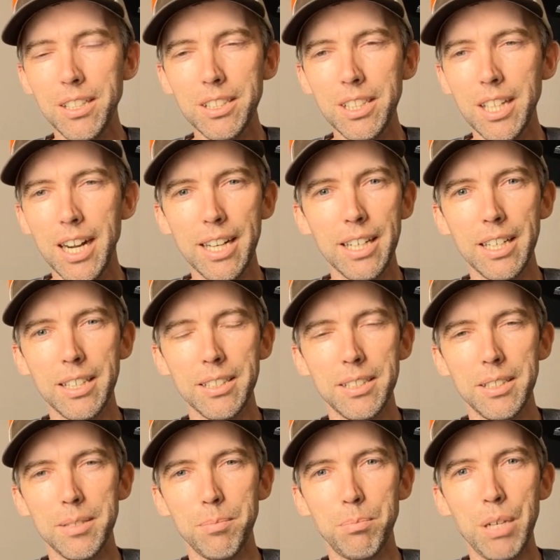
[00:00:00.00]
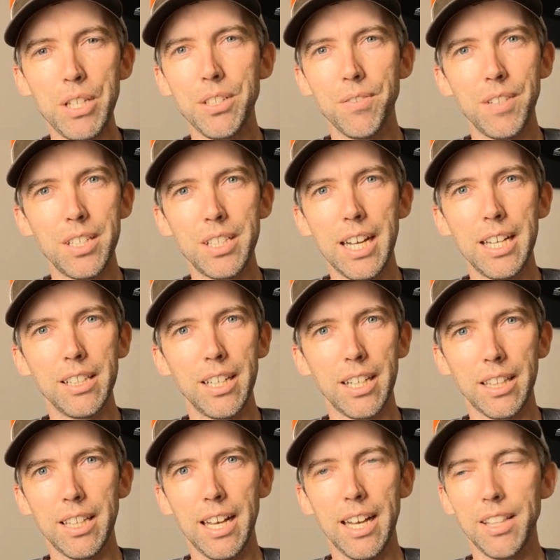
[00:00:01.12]
tiny bits of intent like
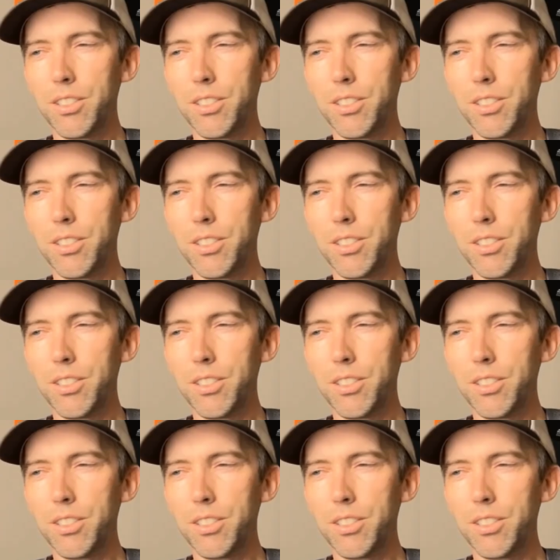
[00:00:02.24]
that.